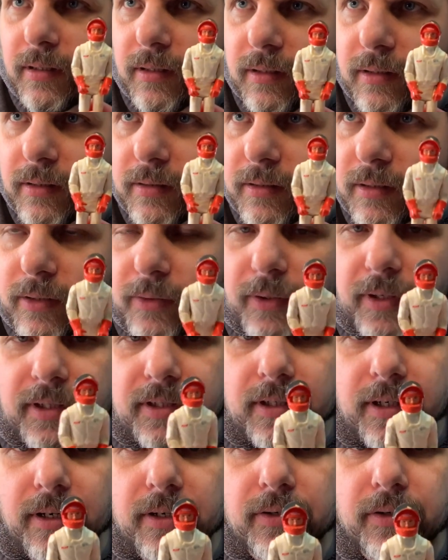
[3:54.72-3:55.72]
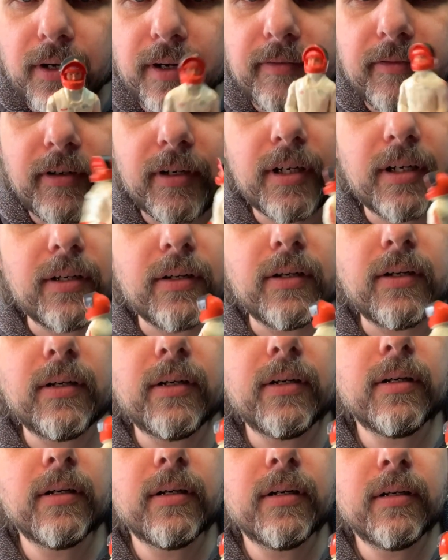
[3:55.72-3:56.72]
Looks like a race car driver here.
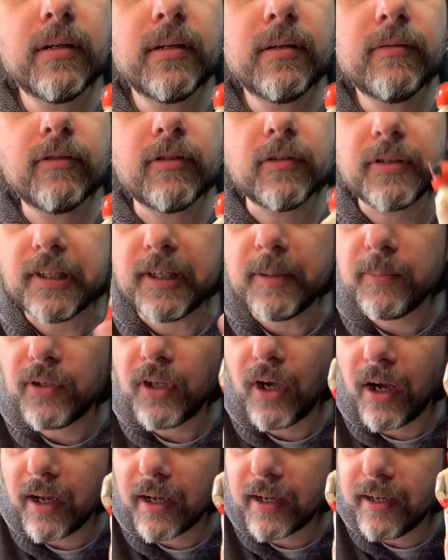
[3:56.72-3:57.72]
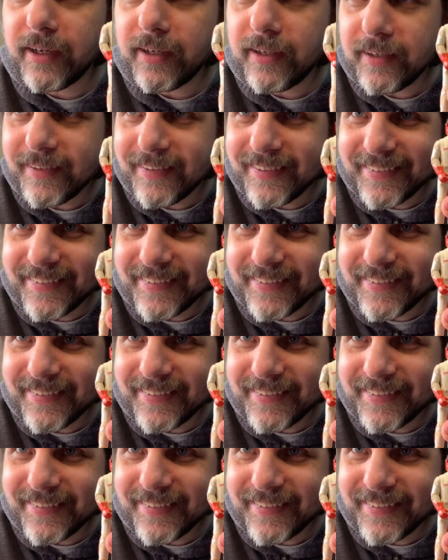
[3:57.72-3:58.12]
For Team Tonka.